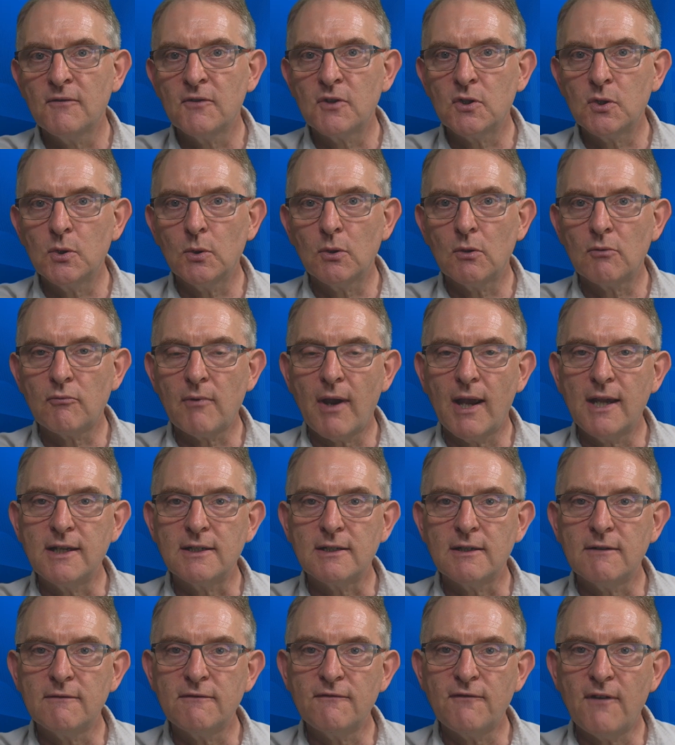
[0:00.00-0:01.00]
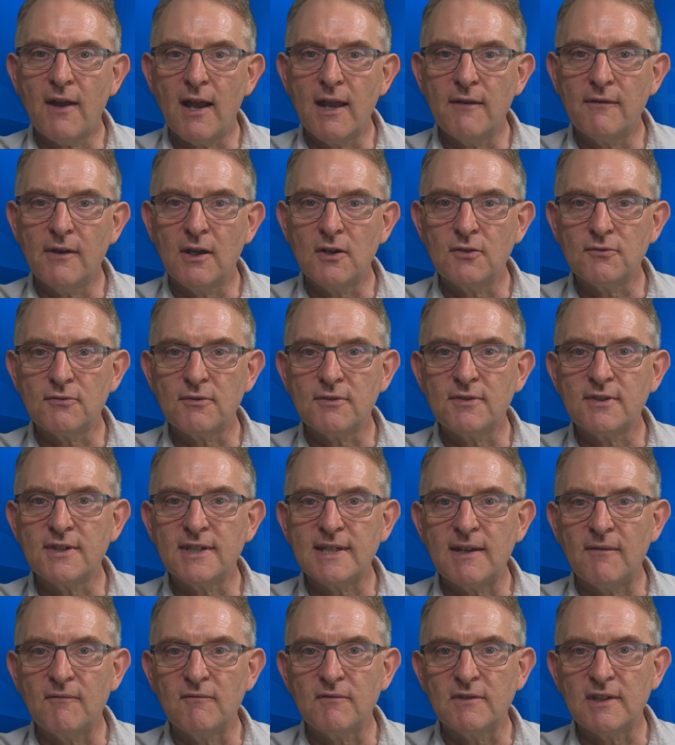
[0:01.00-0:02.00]
to a rate of
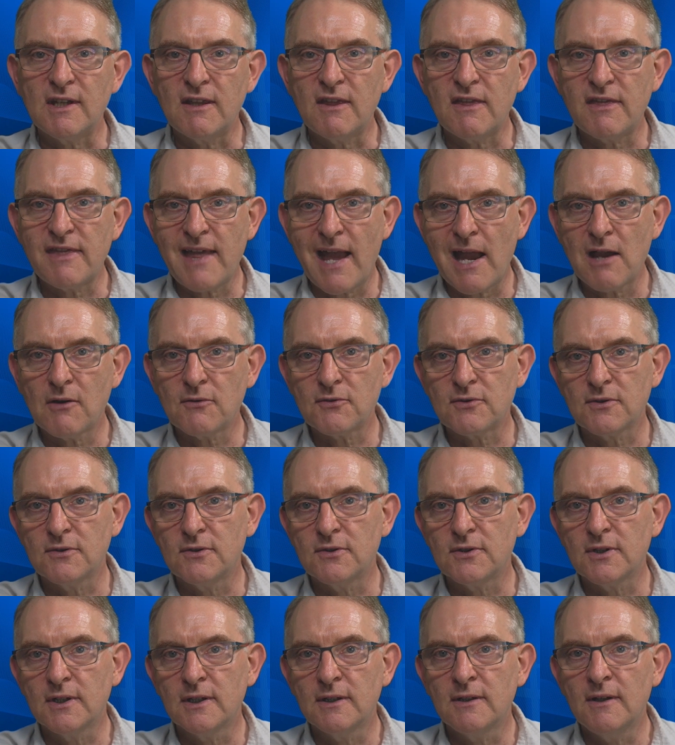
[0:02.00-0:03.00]
570,000.